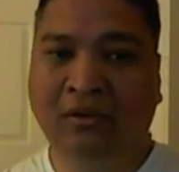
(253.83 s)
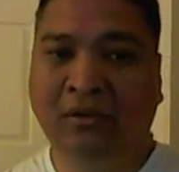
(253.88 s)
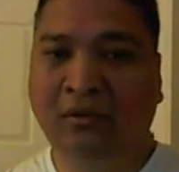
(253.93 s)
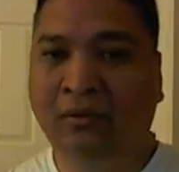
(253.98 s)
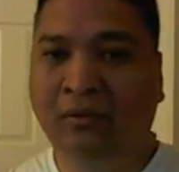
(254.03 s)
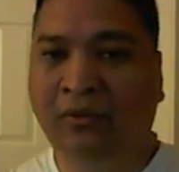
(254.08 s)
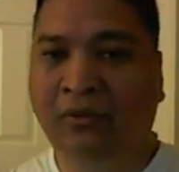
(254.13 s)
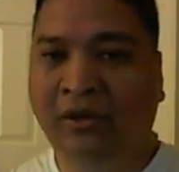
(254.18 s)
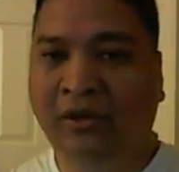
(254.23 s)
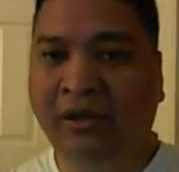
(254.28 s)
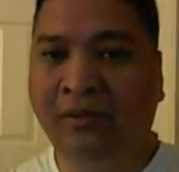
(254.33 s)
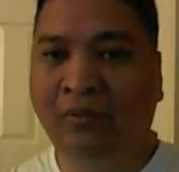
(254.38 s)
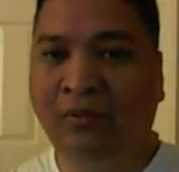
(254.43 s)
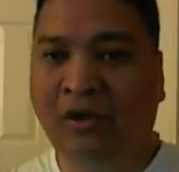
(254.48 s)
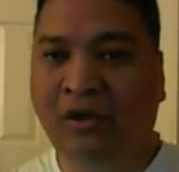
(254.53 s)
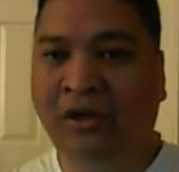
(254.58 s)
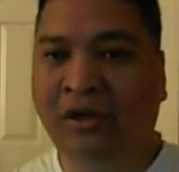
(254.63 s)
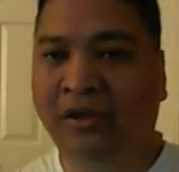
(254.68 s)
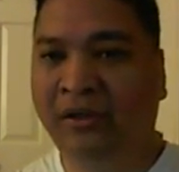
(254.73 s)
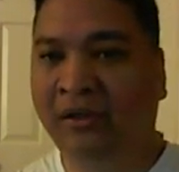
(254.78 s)
What I
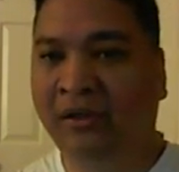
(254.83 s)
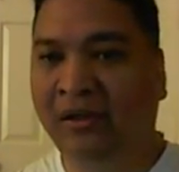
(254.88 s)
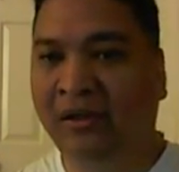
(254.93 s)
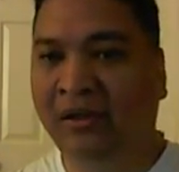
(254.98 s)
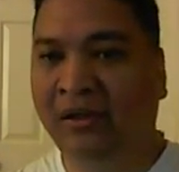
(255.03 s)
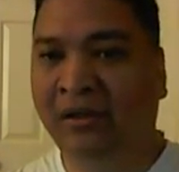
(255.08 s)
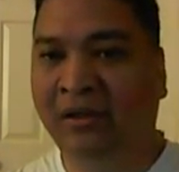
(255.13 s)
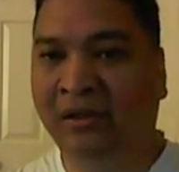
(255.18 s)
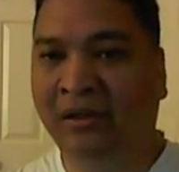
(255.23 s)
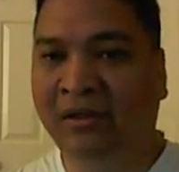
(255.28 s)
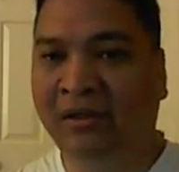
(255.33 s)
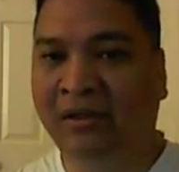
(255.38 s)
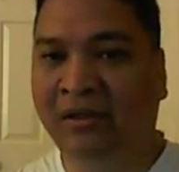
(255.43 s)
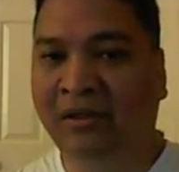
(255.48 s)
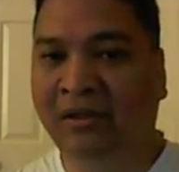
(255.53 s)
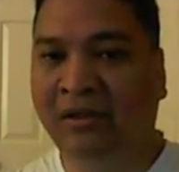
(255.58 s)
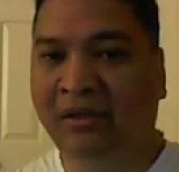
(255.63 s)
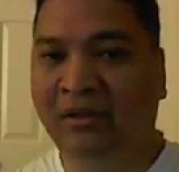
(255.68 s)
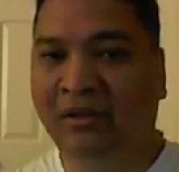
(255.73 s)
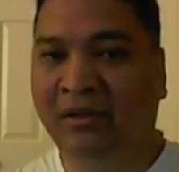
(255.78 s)
want
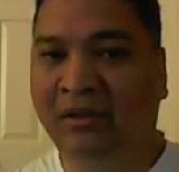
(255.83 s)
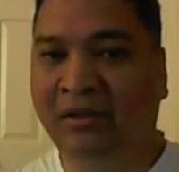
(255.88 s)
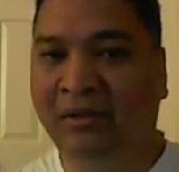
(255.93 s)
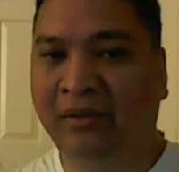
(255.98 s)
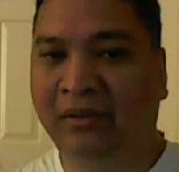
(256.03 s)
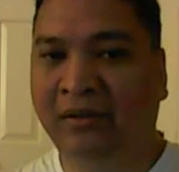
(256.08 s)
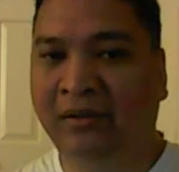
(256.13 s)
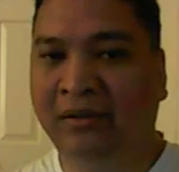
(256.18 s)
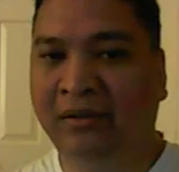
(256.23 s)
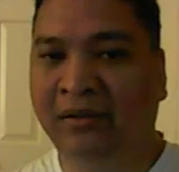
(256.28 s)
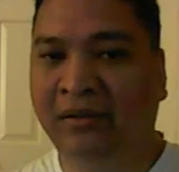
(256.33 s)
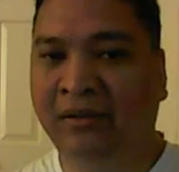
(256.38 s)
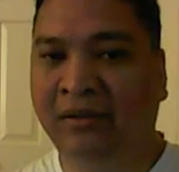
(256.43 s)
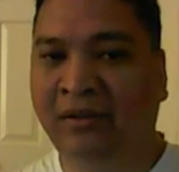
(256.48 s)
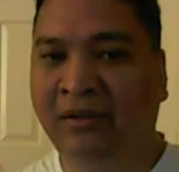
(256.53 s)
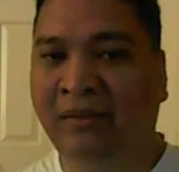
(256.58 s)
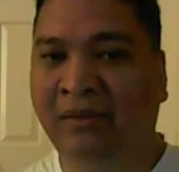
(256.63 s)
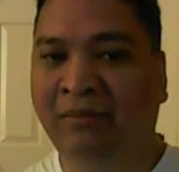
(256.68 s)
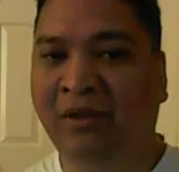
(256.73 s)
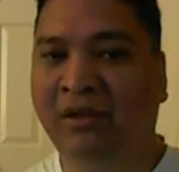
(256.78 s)
is
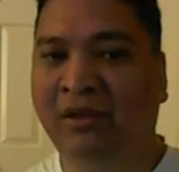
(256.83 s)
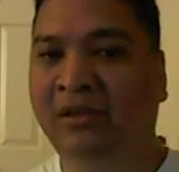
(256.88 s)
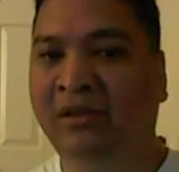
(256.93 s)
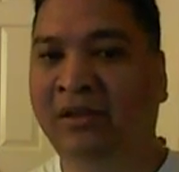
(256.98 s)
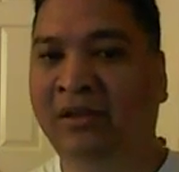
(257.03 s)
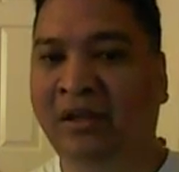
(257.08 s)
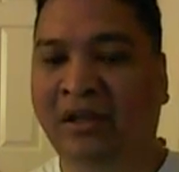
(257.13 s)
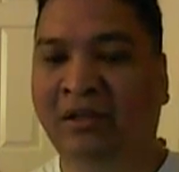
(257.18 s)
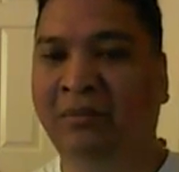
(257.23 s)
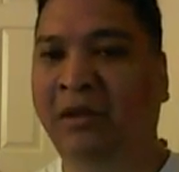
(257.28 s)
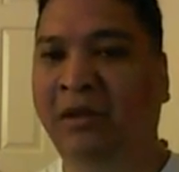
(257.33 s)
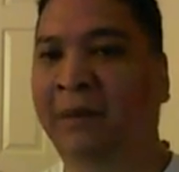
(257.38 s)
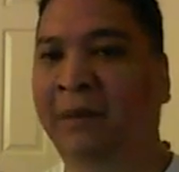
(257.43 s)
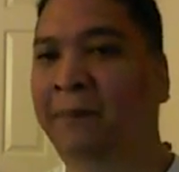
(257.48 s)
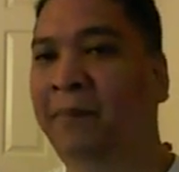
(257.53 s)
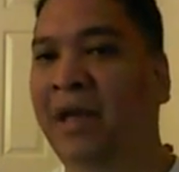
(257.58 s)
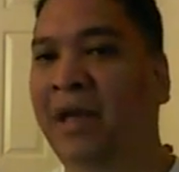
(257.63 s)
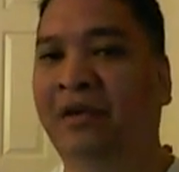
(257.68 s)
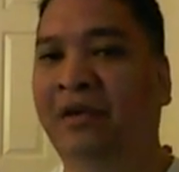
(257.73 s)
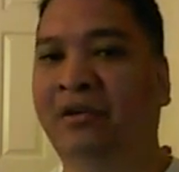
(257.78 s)
something that tells me a
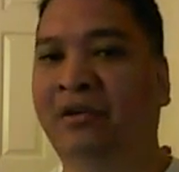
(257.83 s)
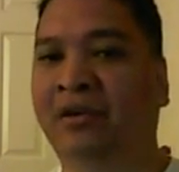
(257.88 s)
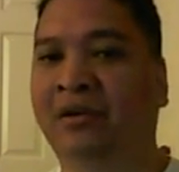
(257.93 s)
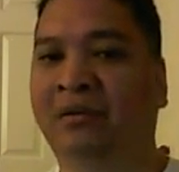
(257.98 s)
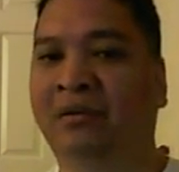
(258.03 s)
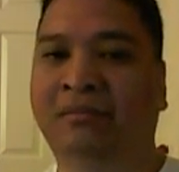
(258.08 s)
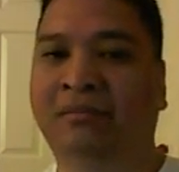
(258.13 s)
pattern.